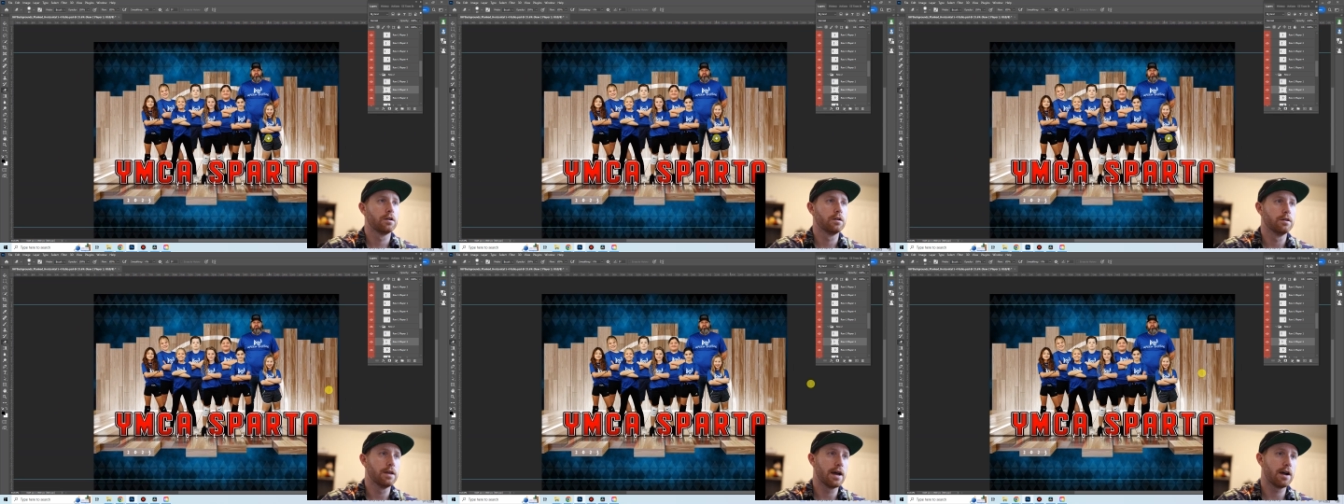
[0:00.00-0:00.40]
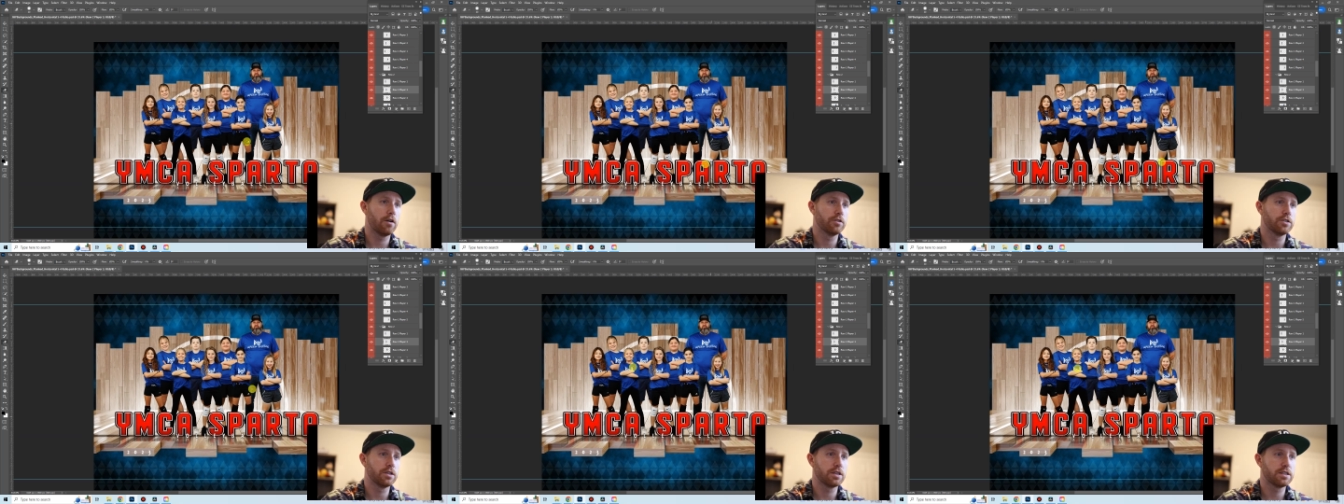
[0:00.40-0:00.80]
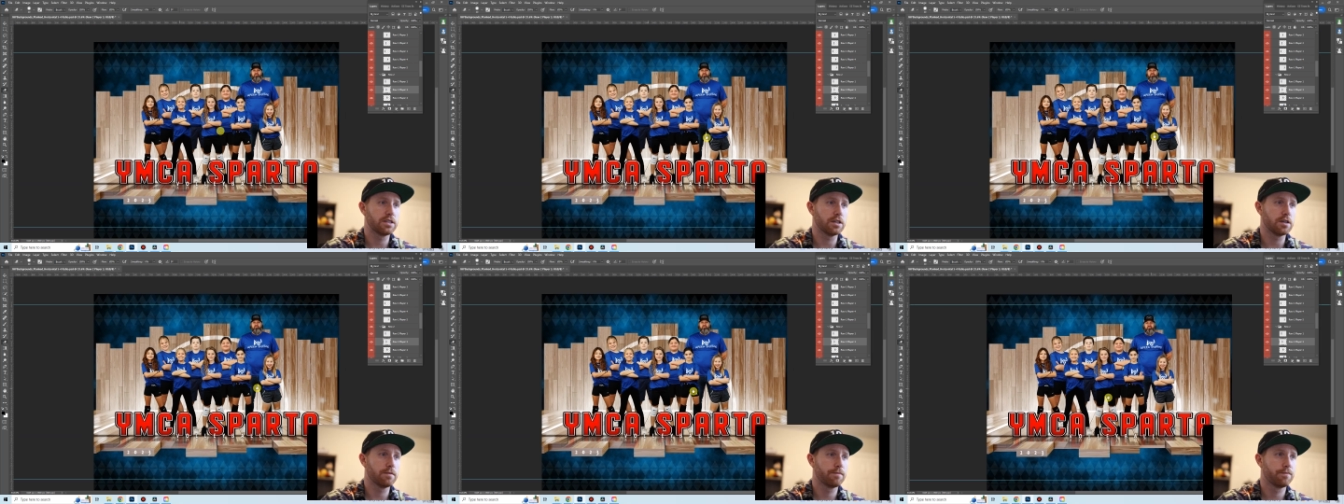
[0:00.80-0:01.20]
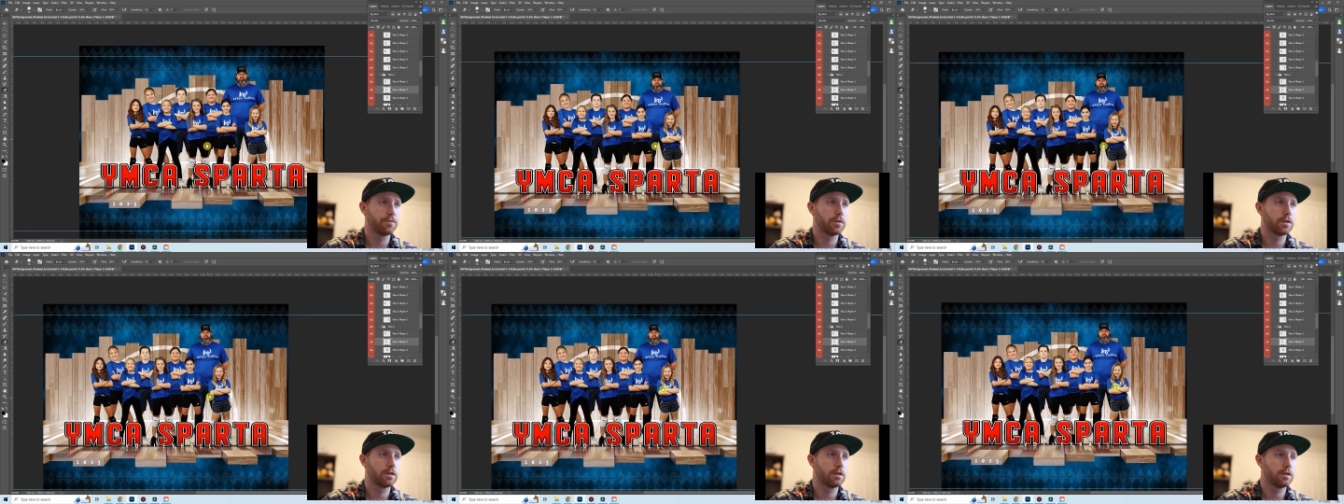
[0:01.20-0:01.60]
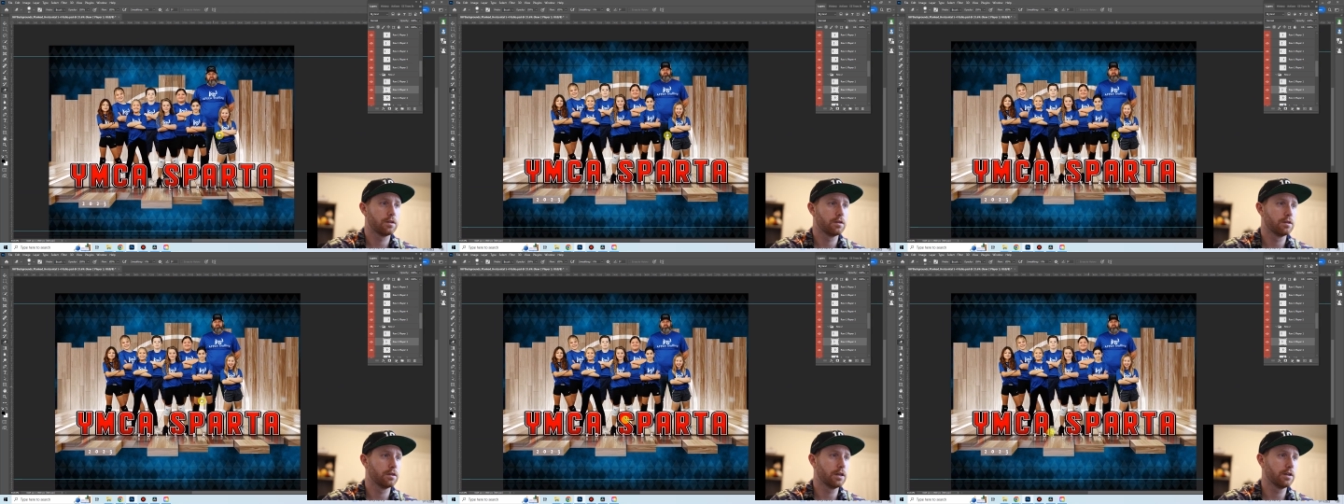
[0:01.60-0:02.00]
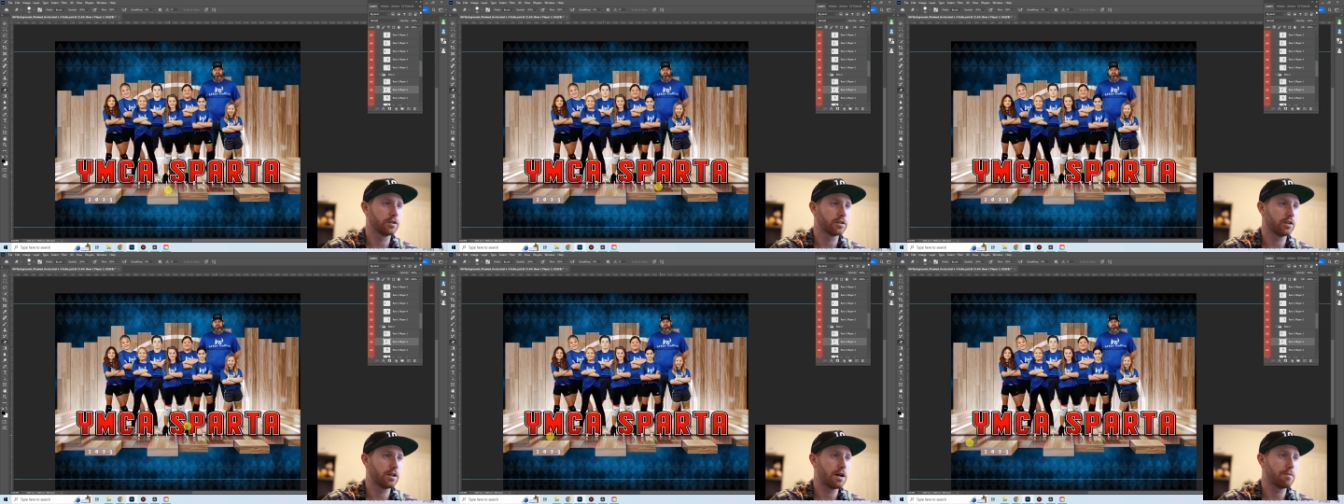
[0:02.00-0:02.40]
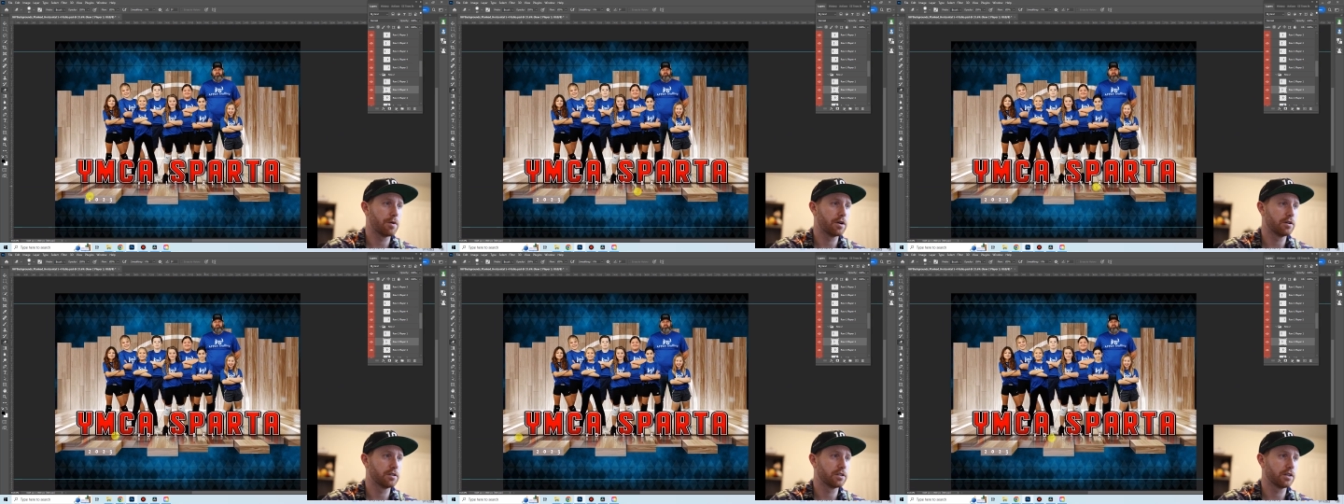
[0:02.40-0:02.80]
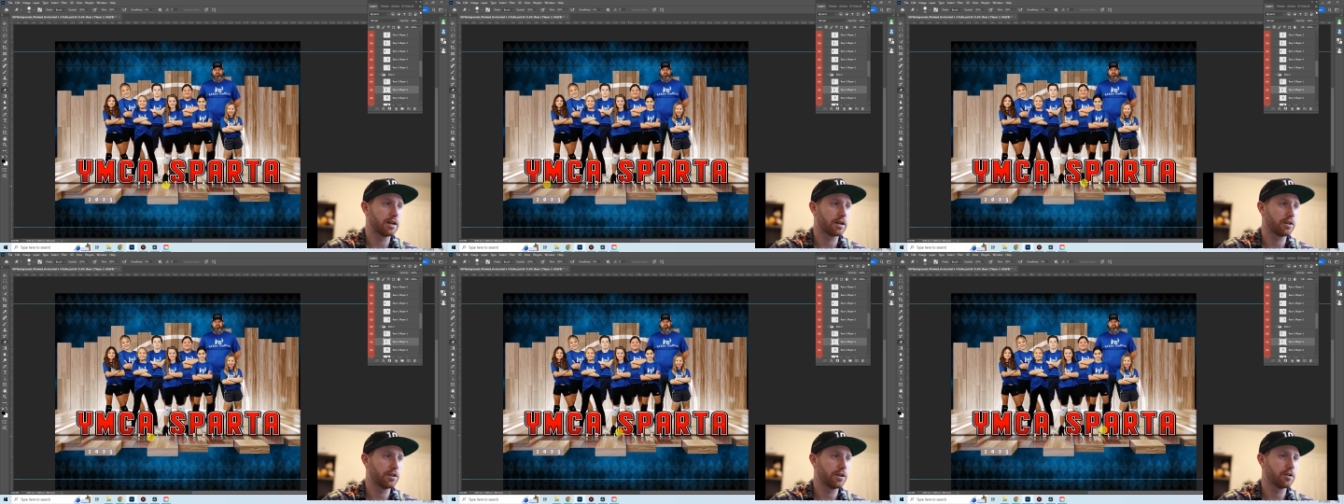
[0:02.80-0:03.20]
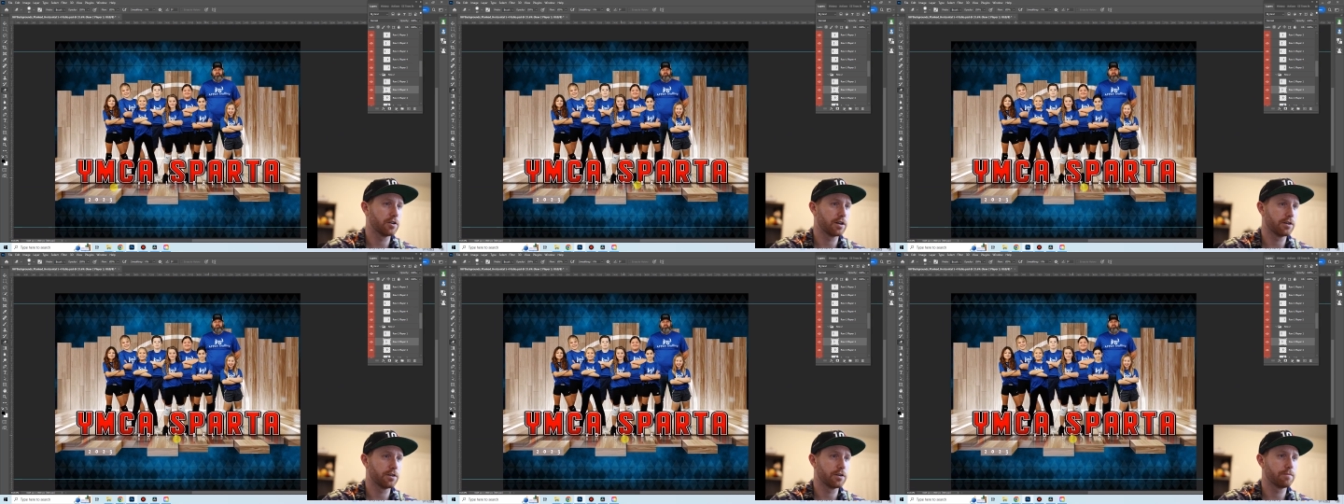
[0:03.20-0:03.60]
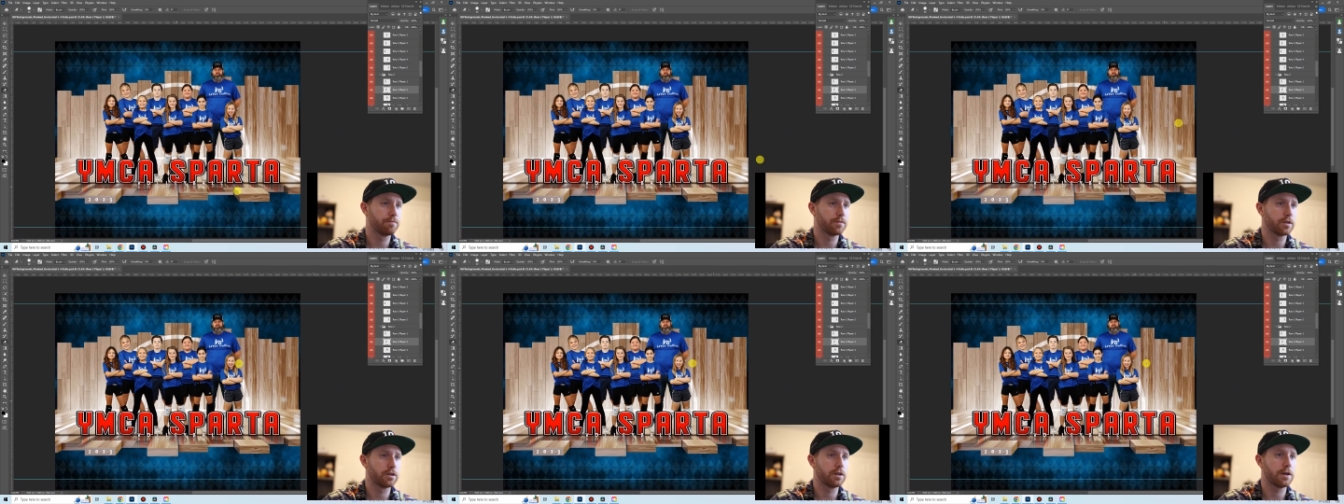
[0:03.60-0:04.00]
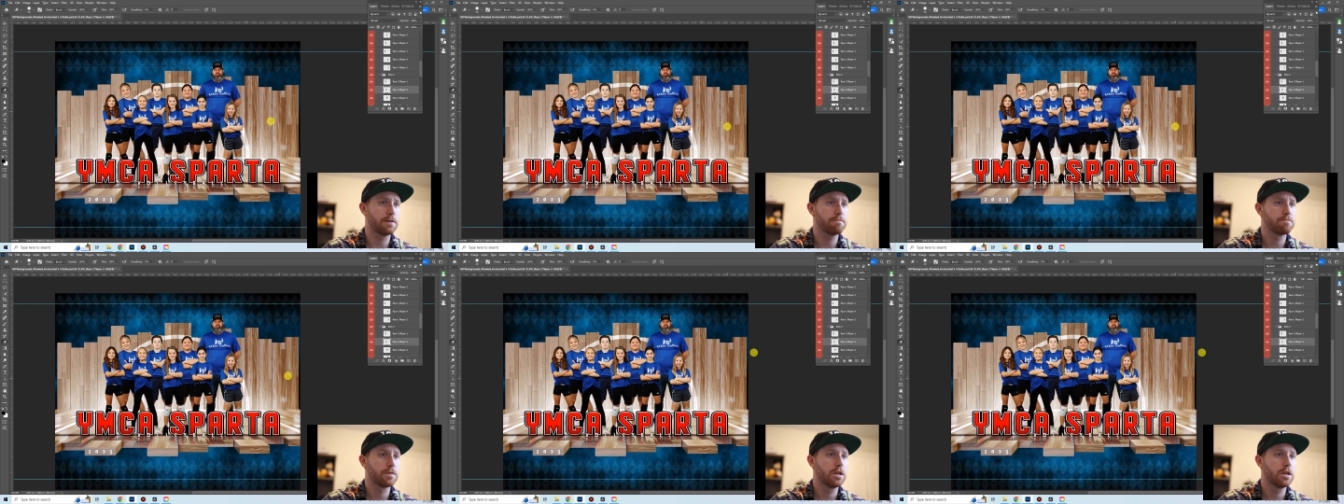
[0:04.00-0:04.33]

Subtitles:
now, as you can see, that looks a lot better. It's a lot cleaner down there. Okay.